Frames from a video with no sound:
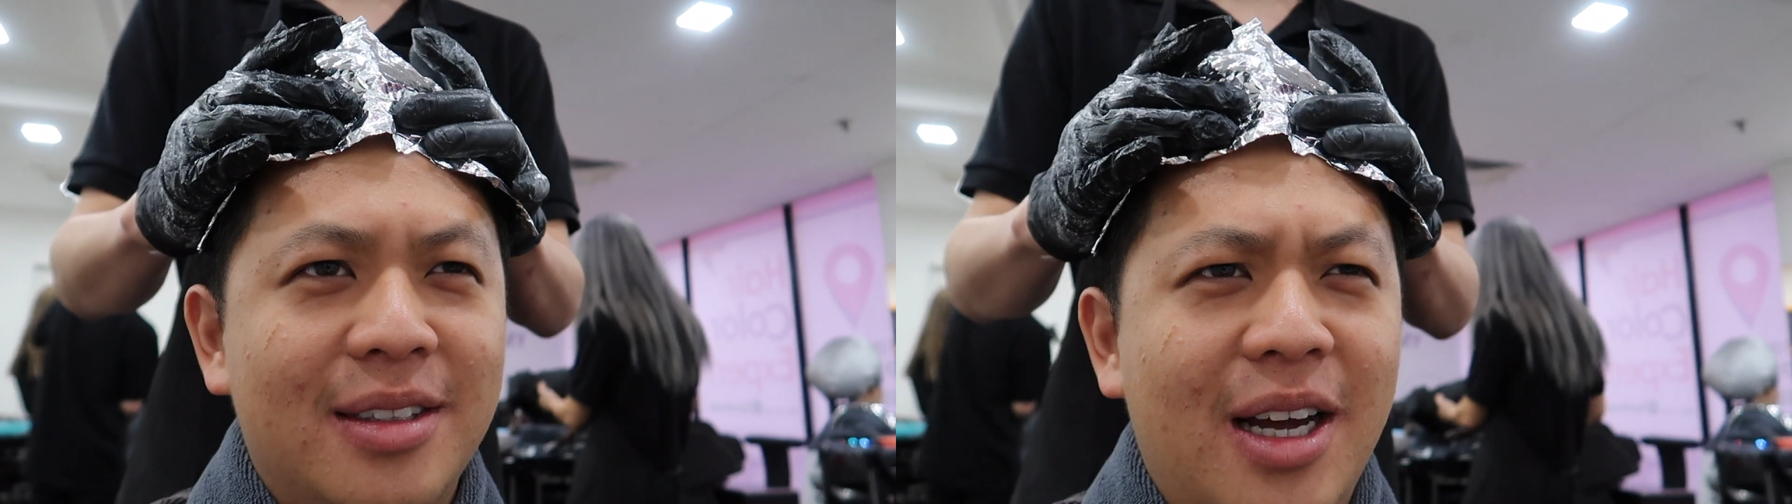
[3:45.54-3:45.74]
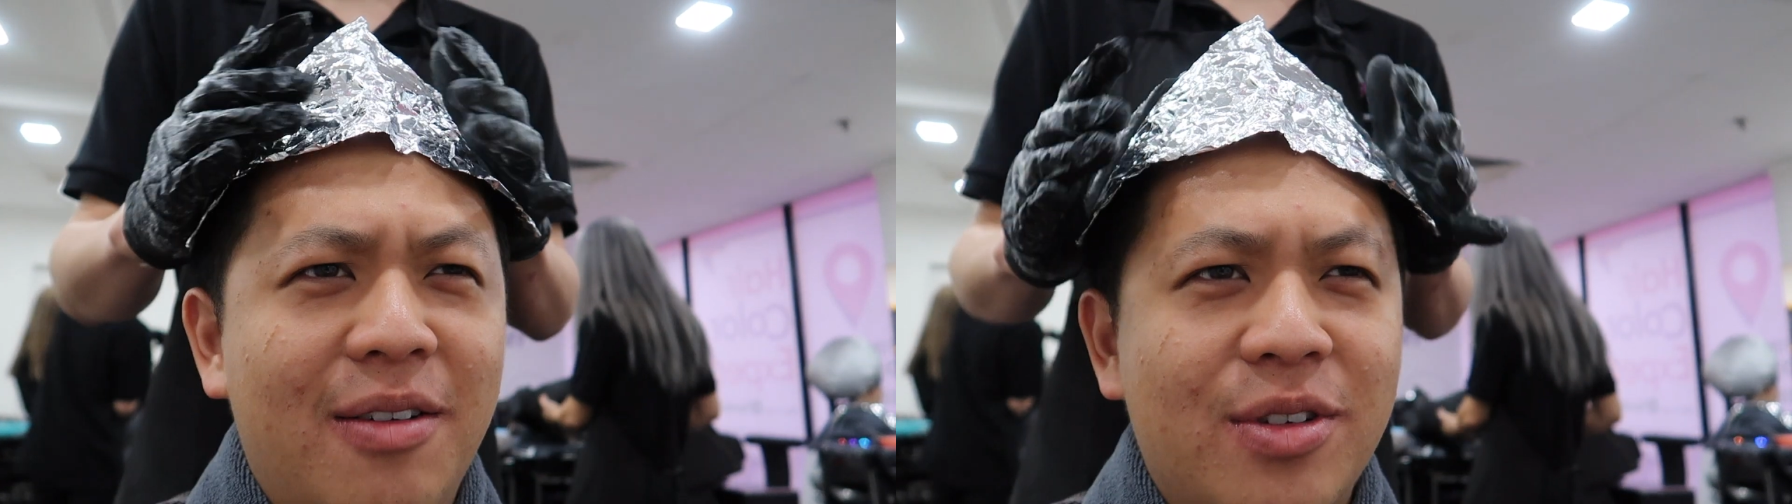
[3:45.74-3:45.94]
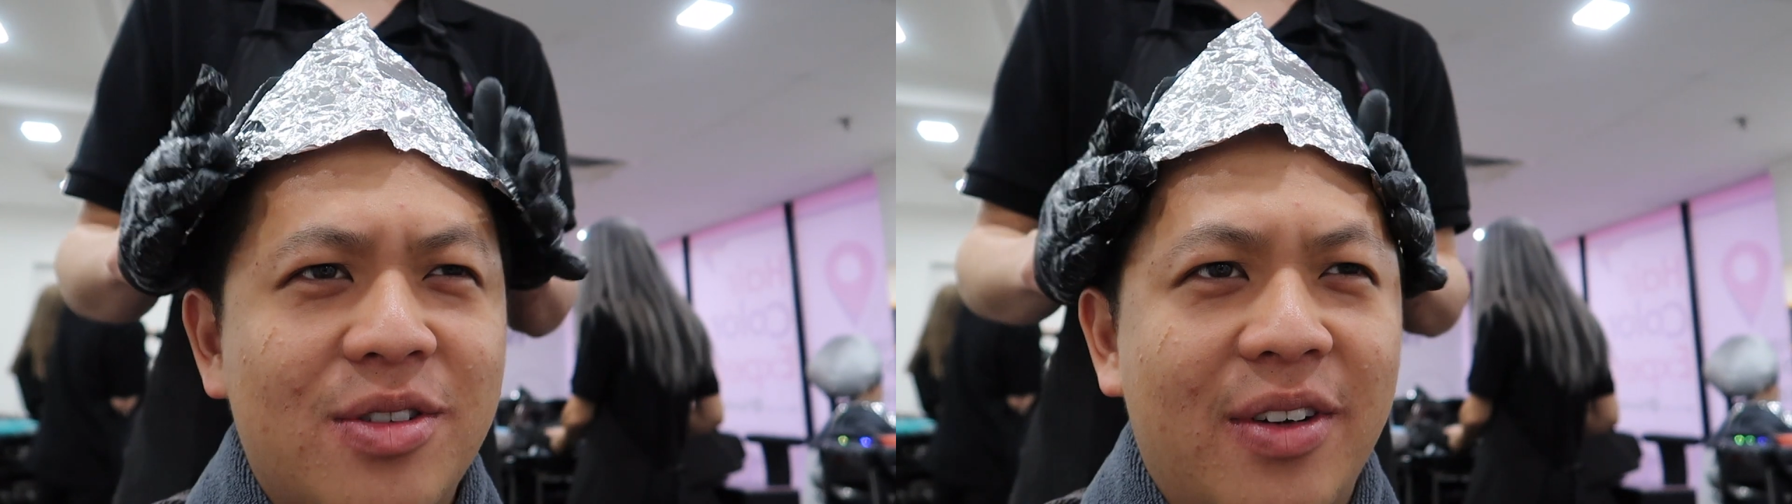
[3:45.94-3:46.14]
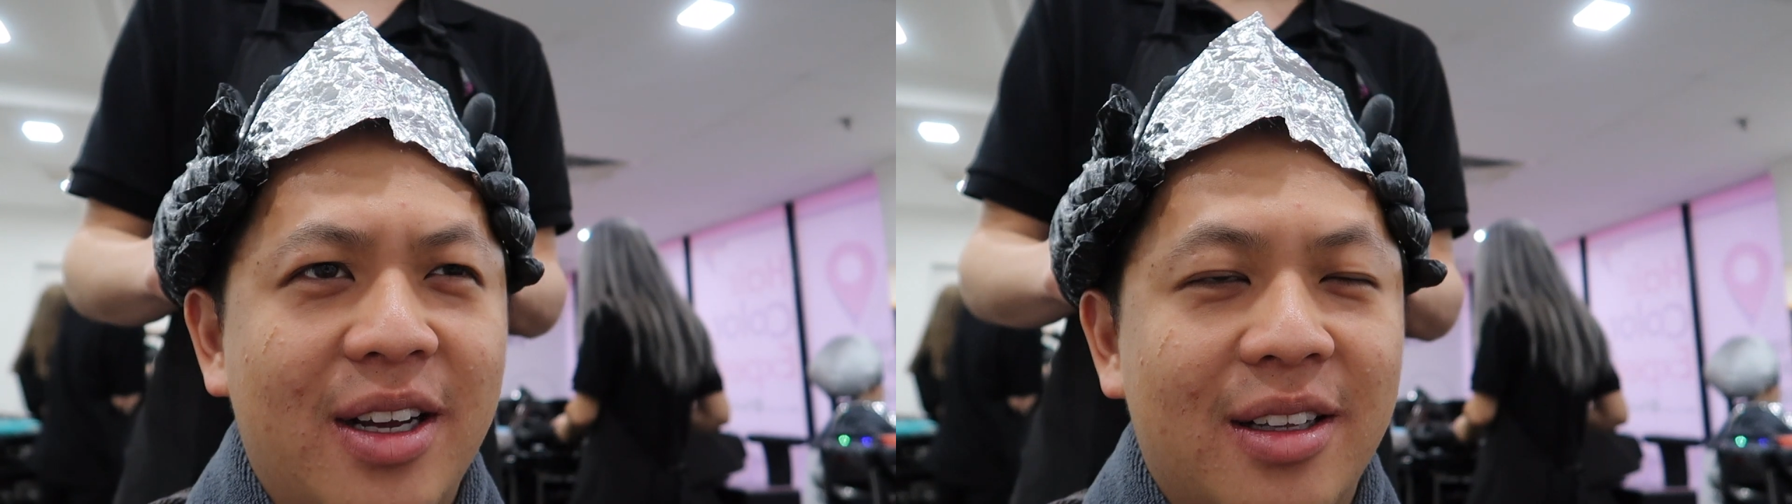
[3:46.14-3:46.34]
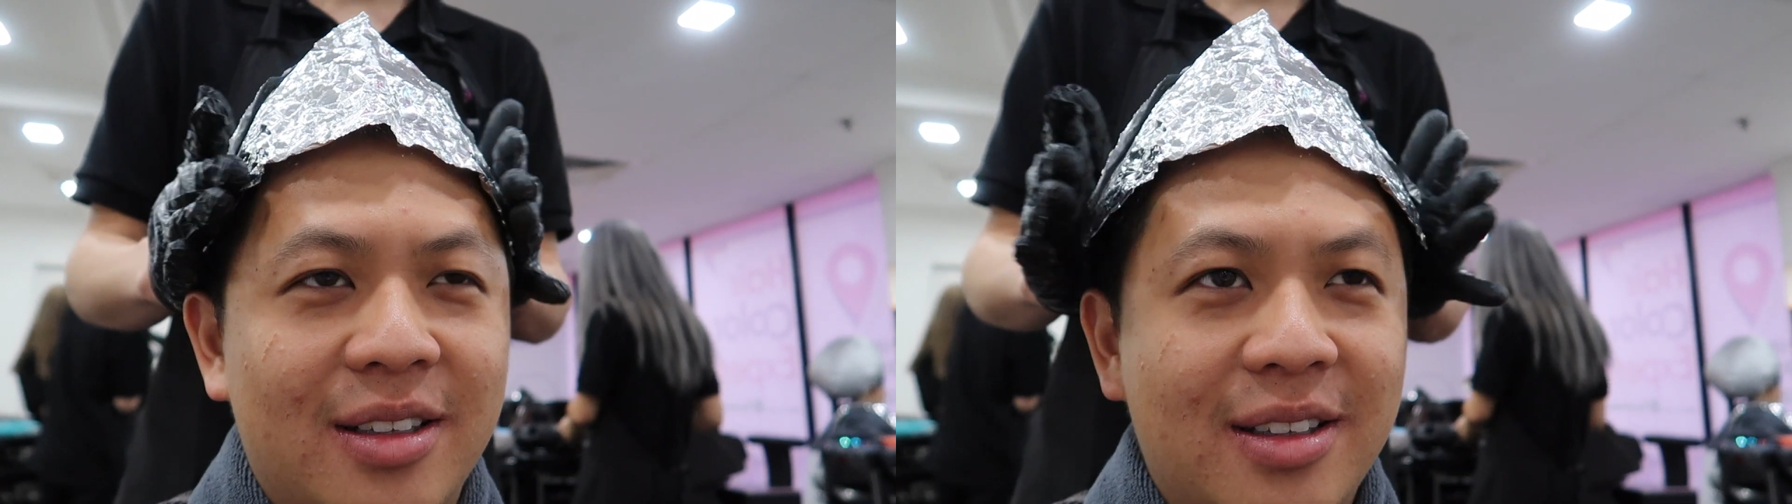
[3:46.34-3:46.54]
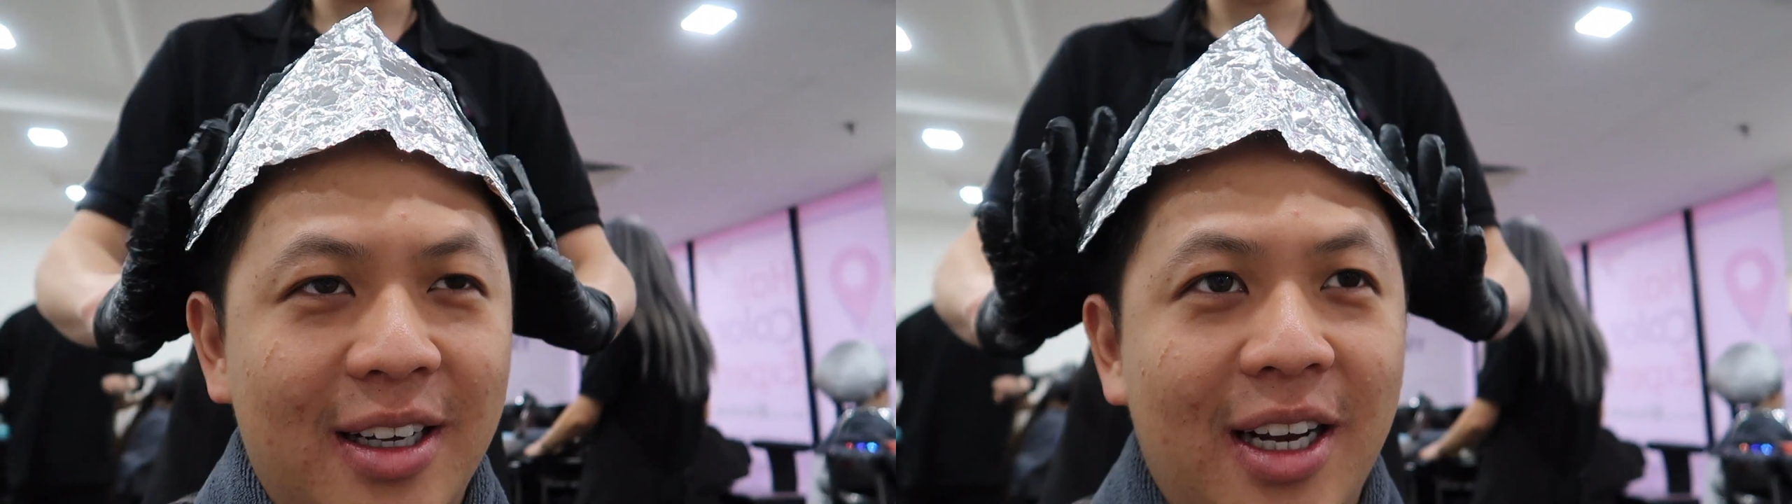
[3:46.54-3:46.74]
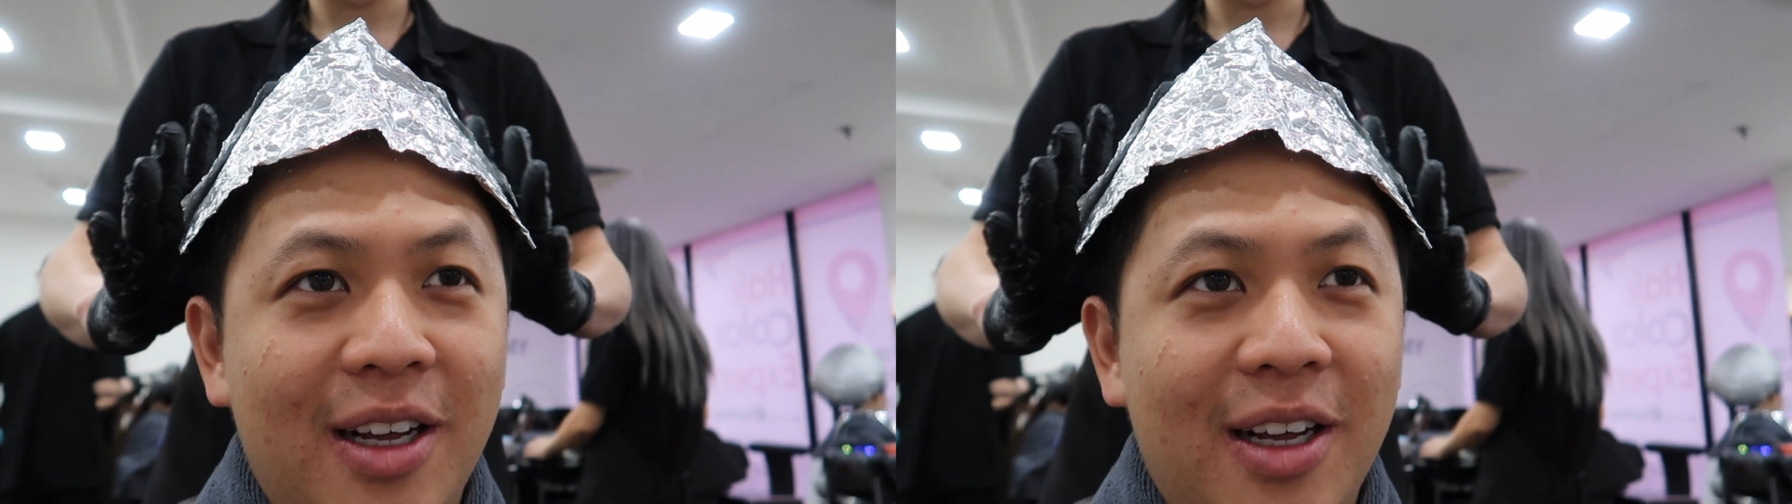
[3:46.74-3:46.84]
Yeah, it feels fine. I